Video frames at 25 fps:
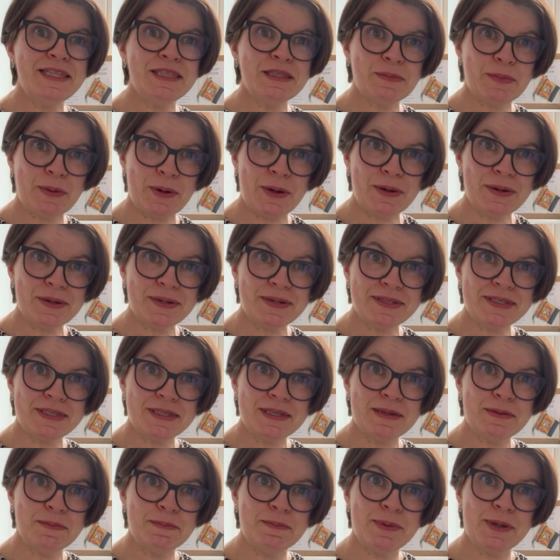in the
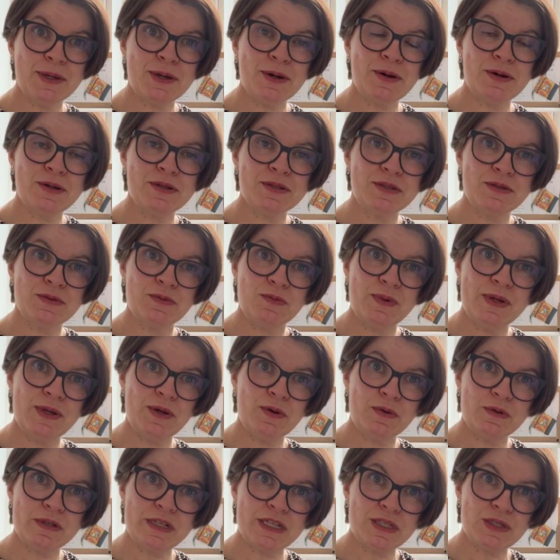box, because
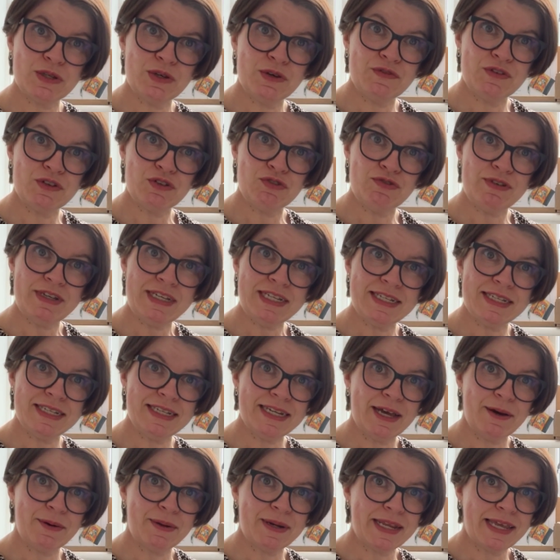we all deserve a
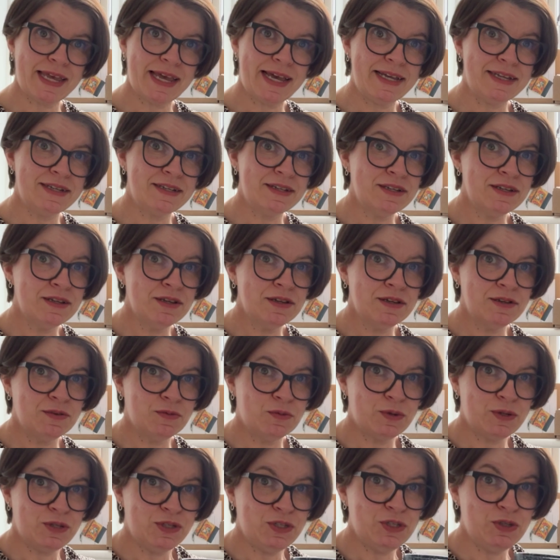treat now and again.
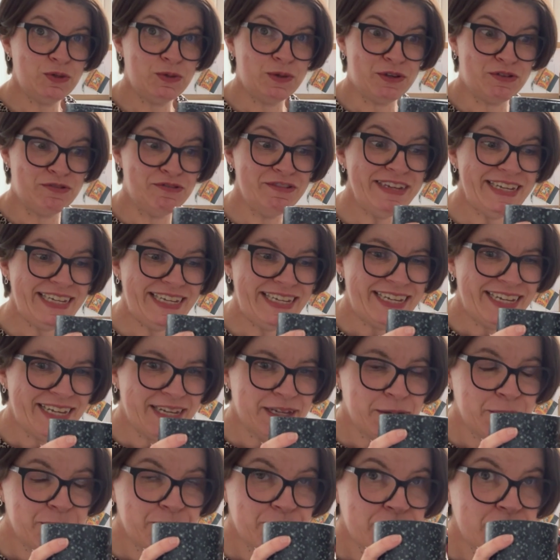Wouldn't you agree?
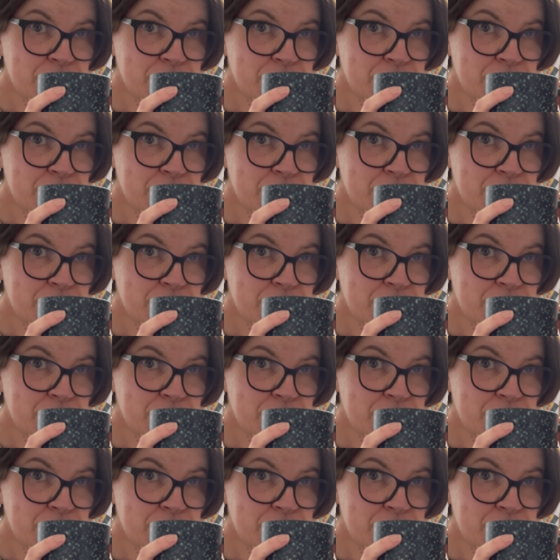